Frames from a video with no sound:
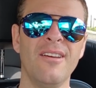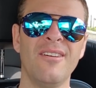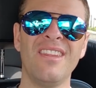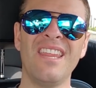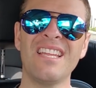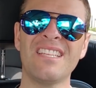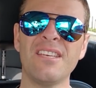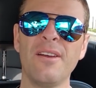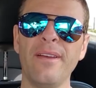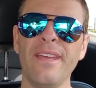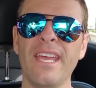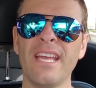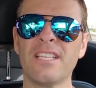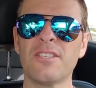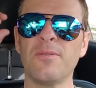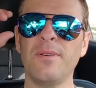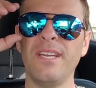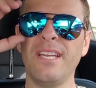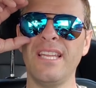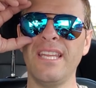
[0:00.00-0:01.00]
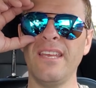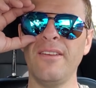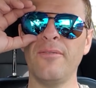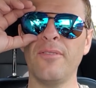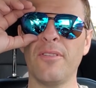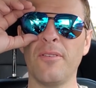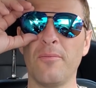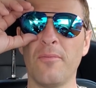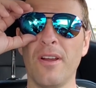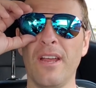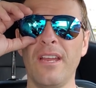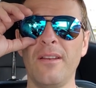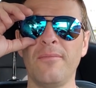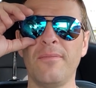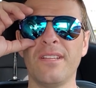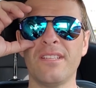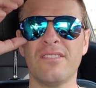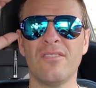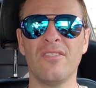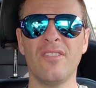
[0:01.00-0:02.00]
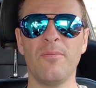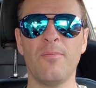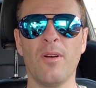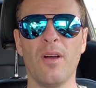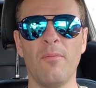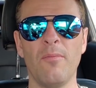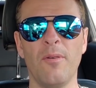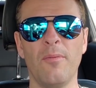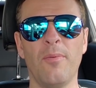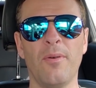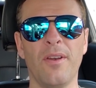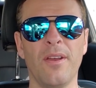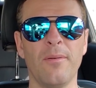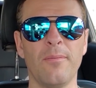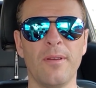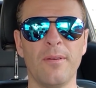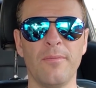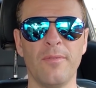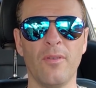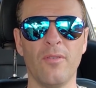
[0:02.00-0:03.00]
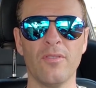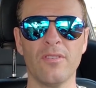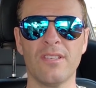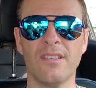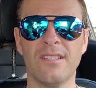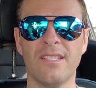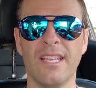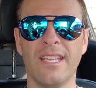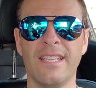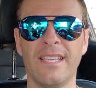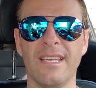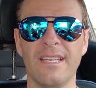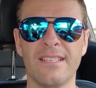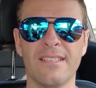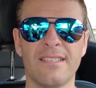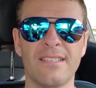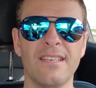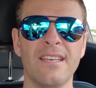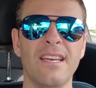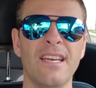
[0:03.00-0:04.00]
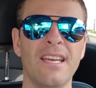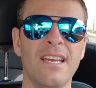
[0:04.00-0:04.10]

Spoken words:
That's how he gets when you leave with him, right? That's the only problem with putting him in with horses like this.